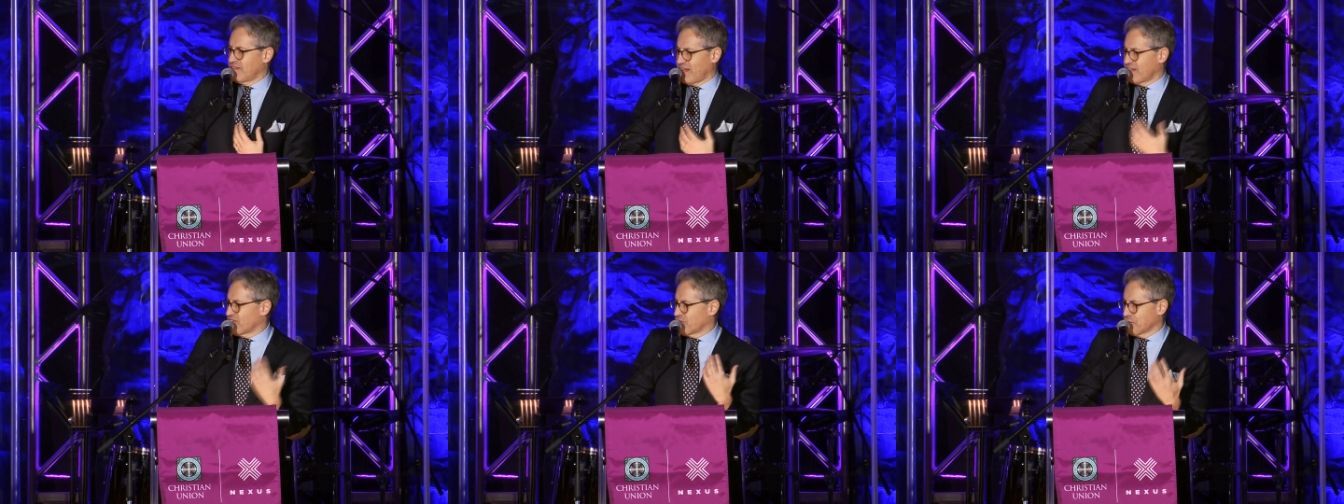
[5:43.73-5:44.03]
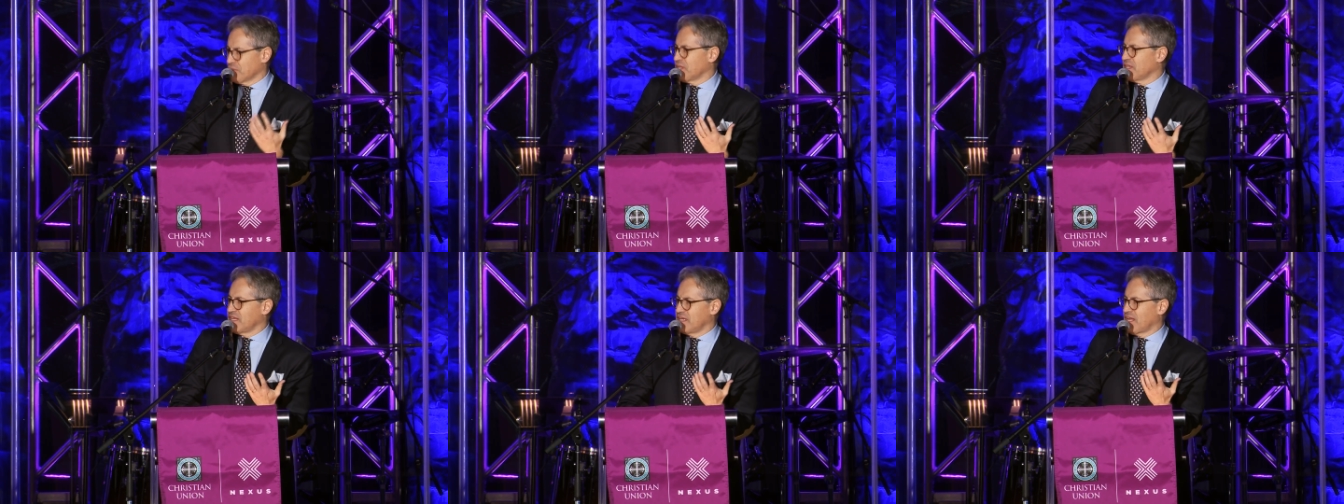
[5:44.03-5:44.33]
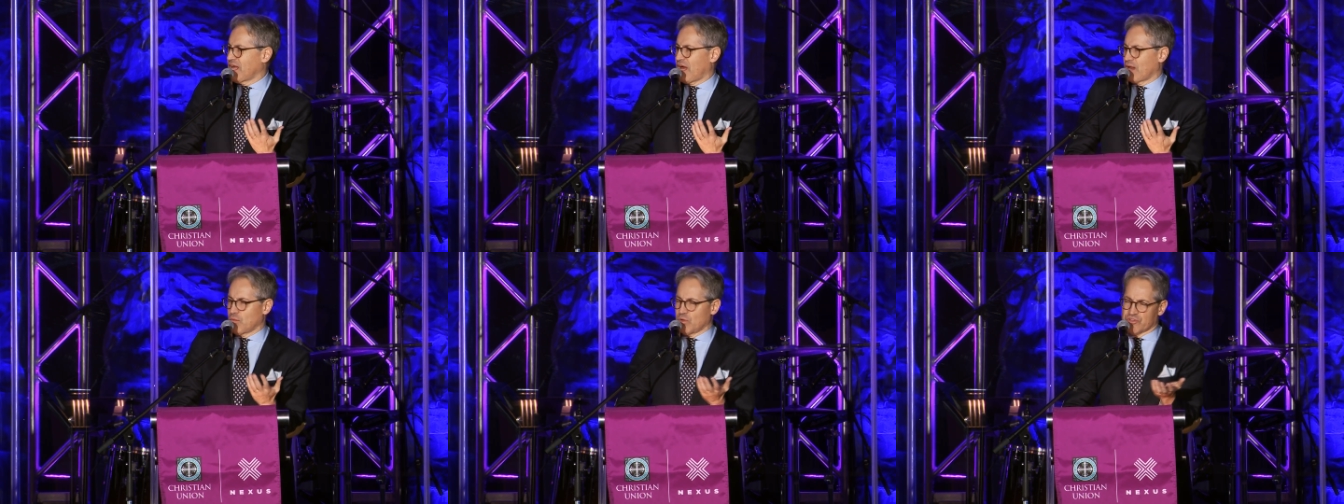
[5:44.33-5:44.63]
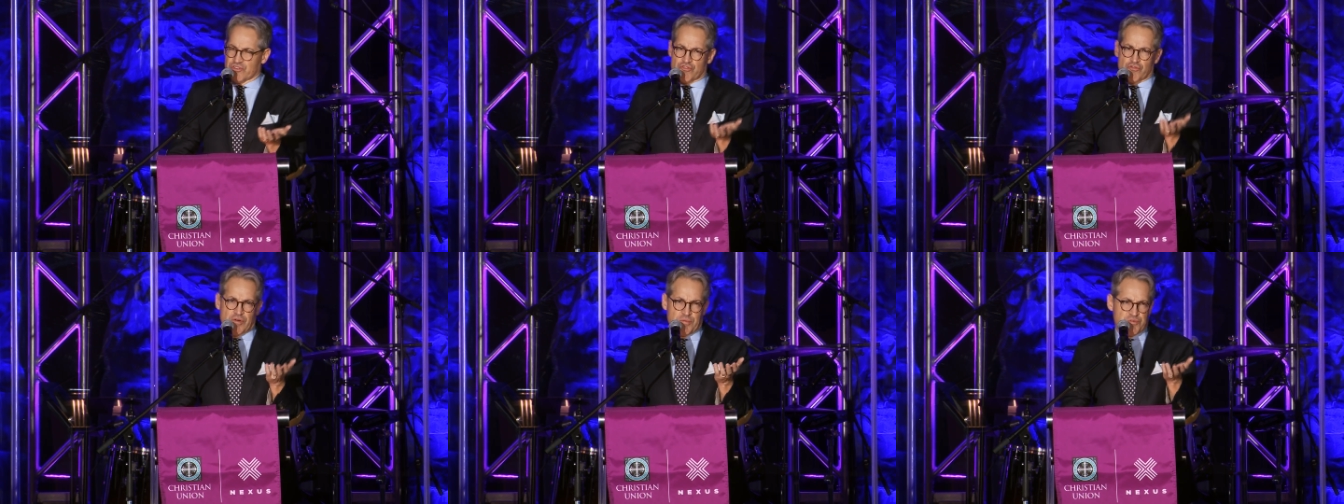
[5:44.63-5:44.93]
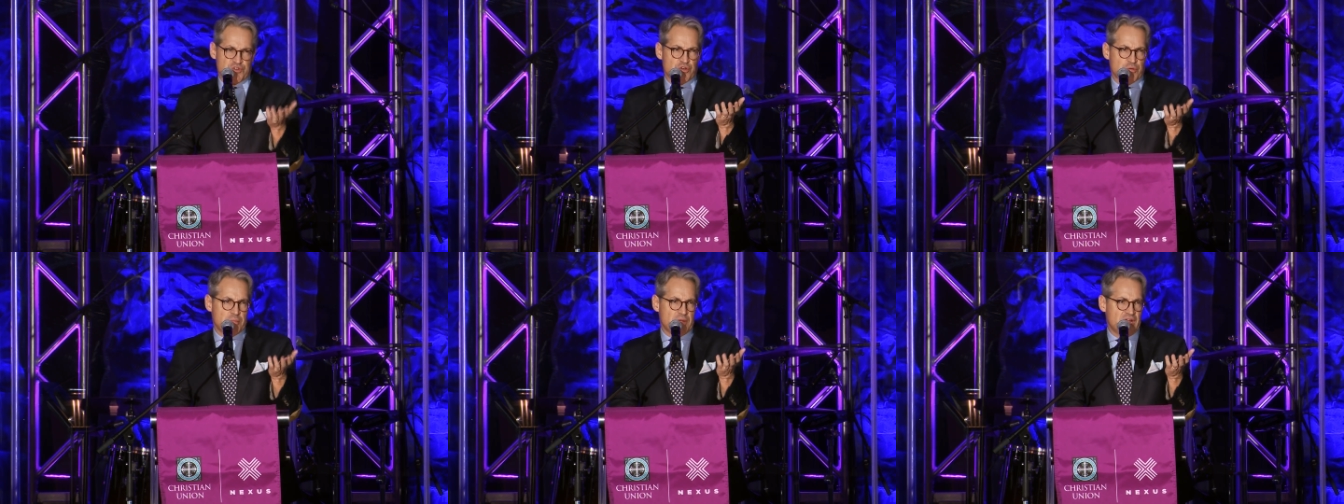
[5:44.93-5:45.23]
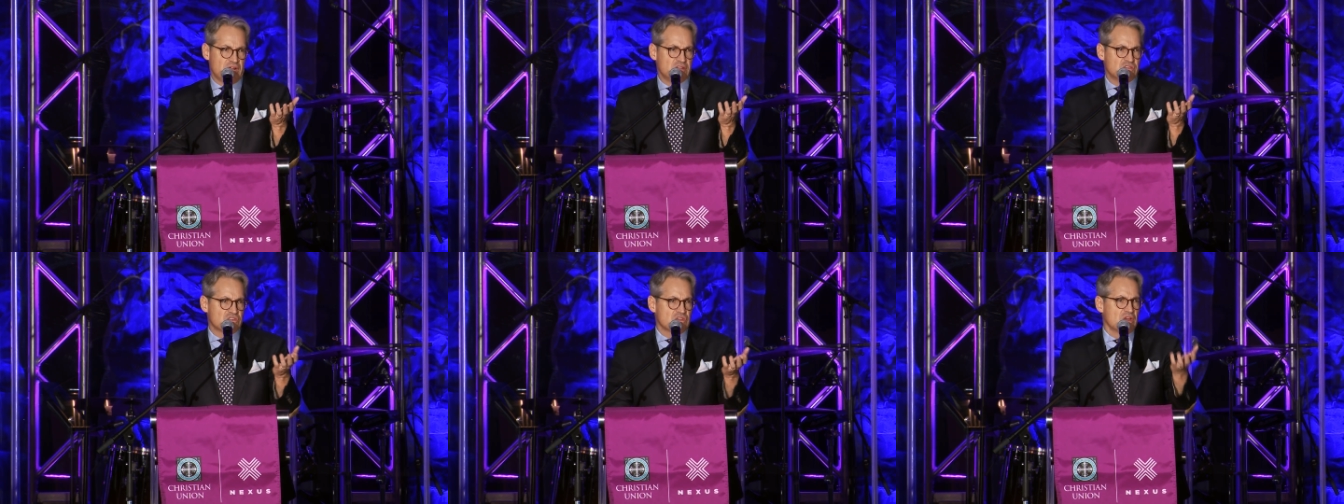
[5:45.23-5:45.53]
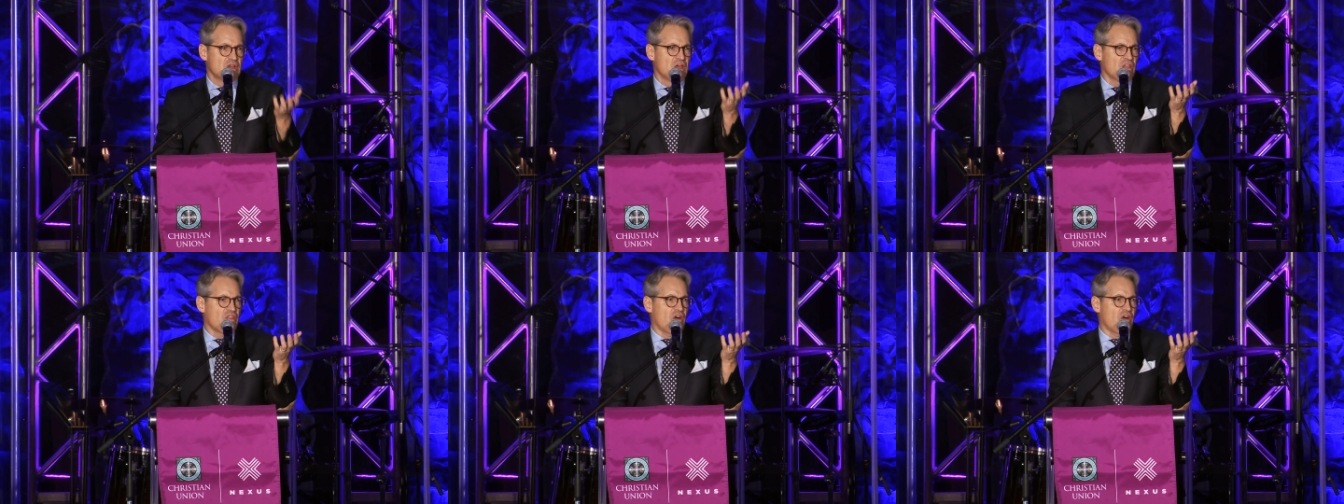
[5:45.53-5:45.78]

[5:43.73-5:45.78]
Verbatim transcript: That's really not what Scripture means.